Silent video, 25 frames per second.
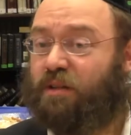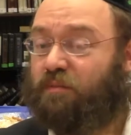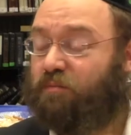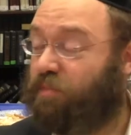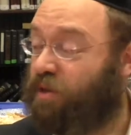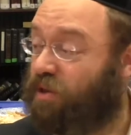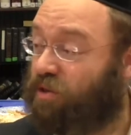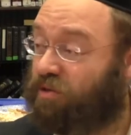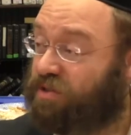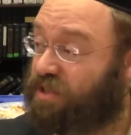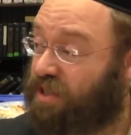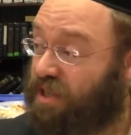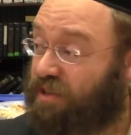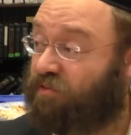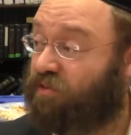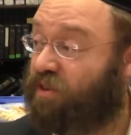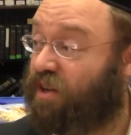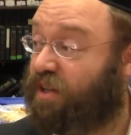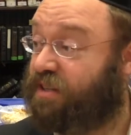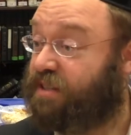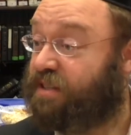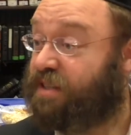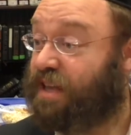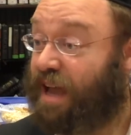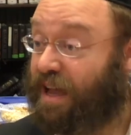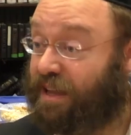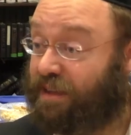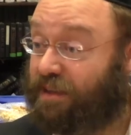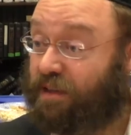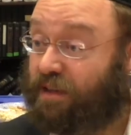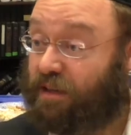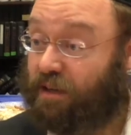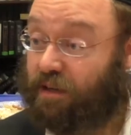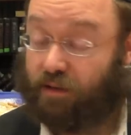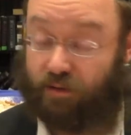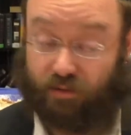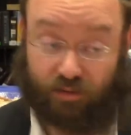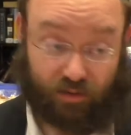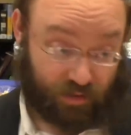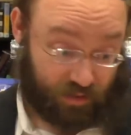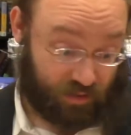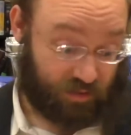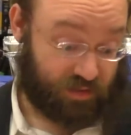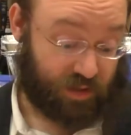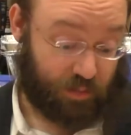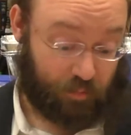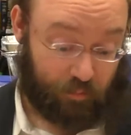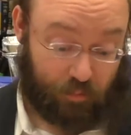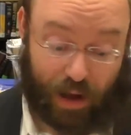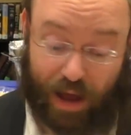Because even a tzaddik,
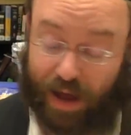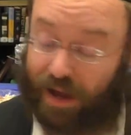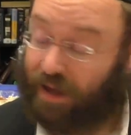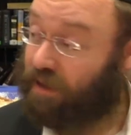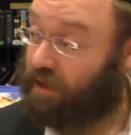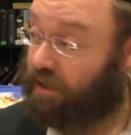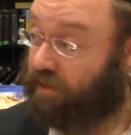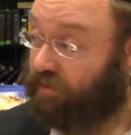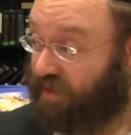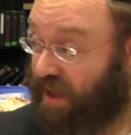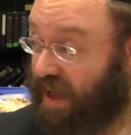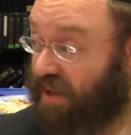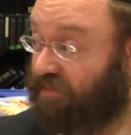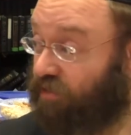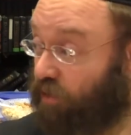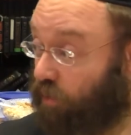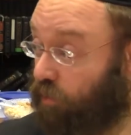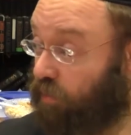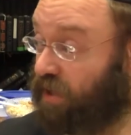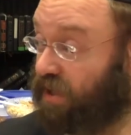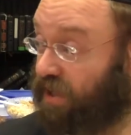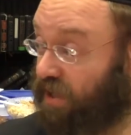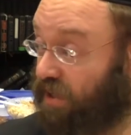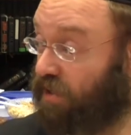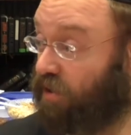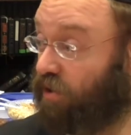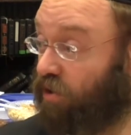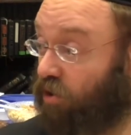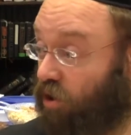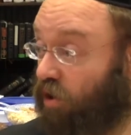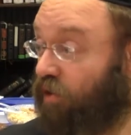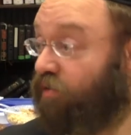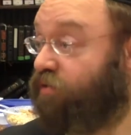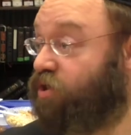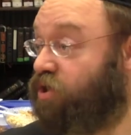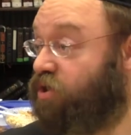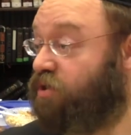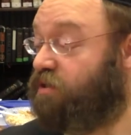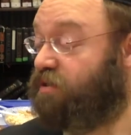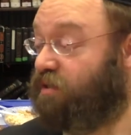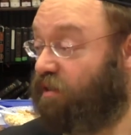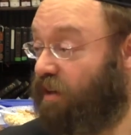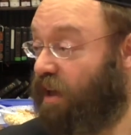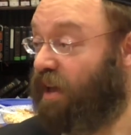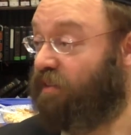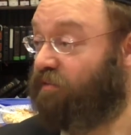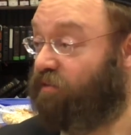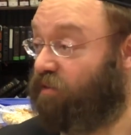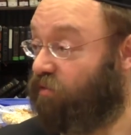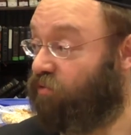there's a mile of having bechira chavshis,
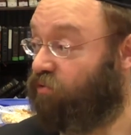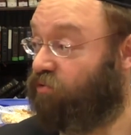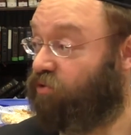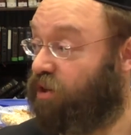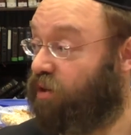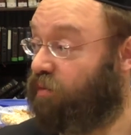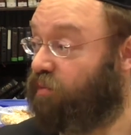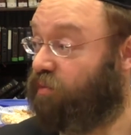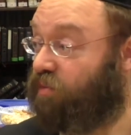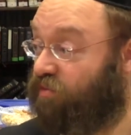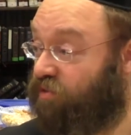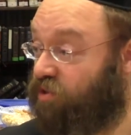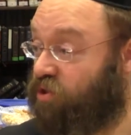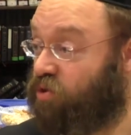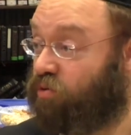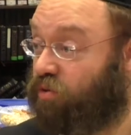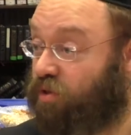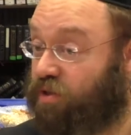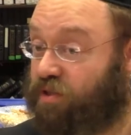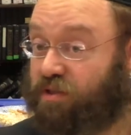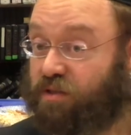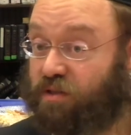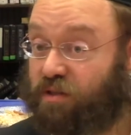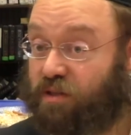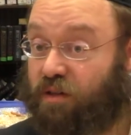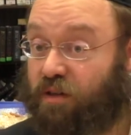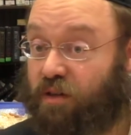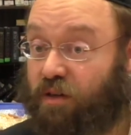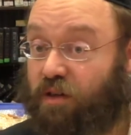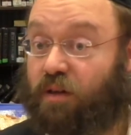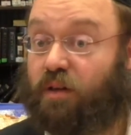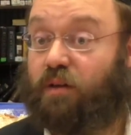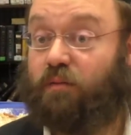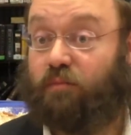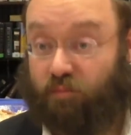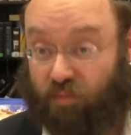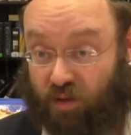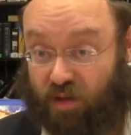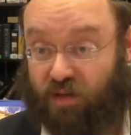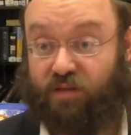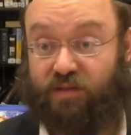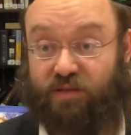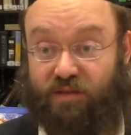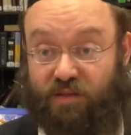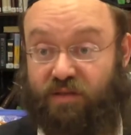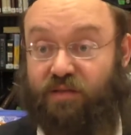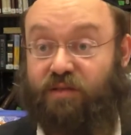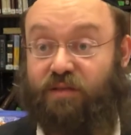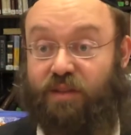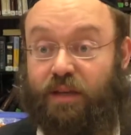having freedom of choice
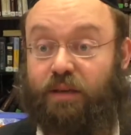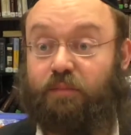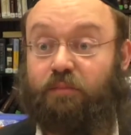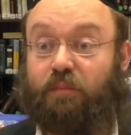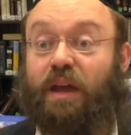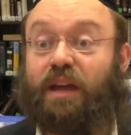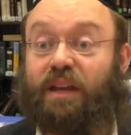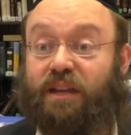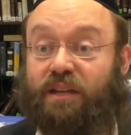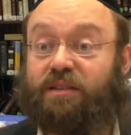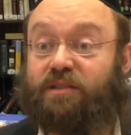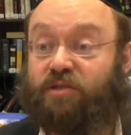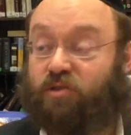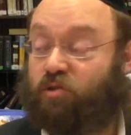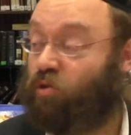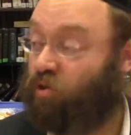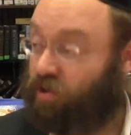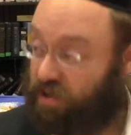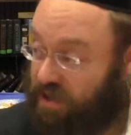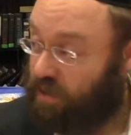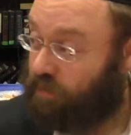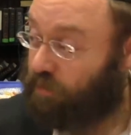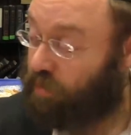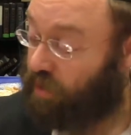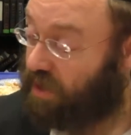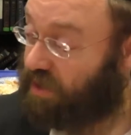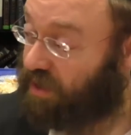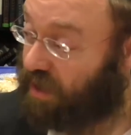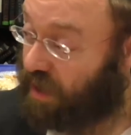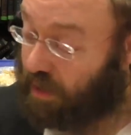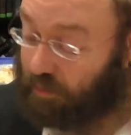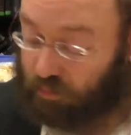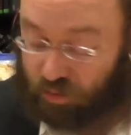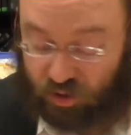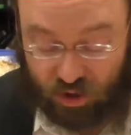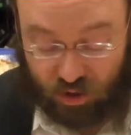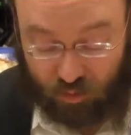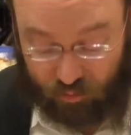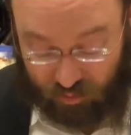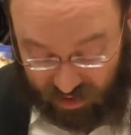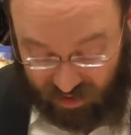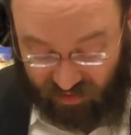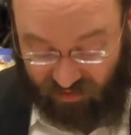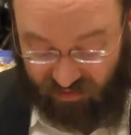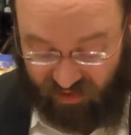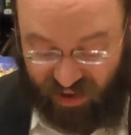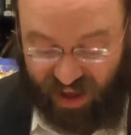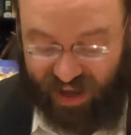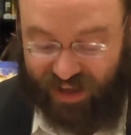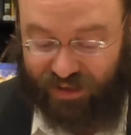because he made his choice. He picked the Abishta, but the
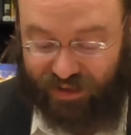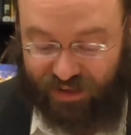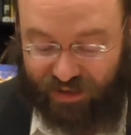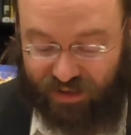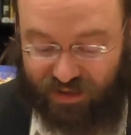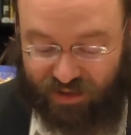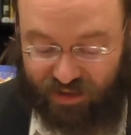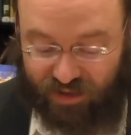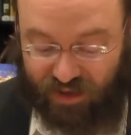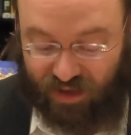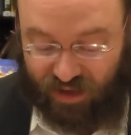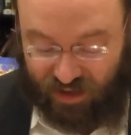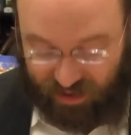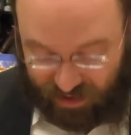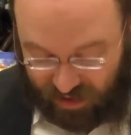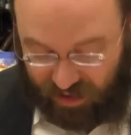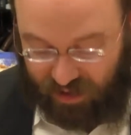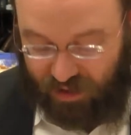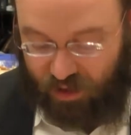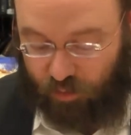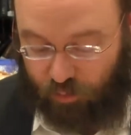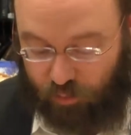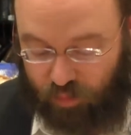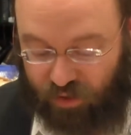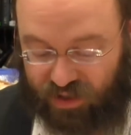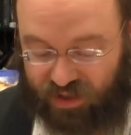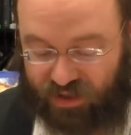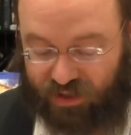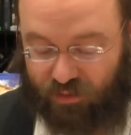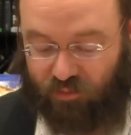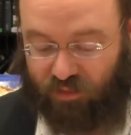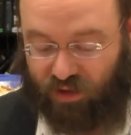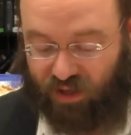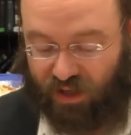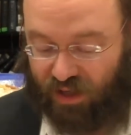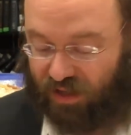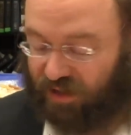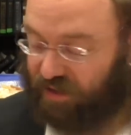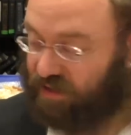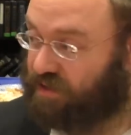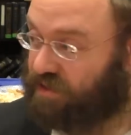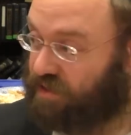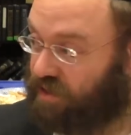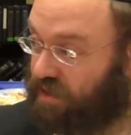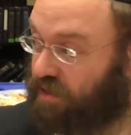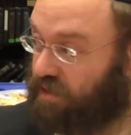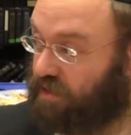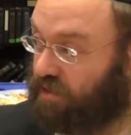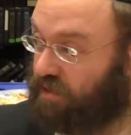fact is that he could pick something else.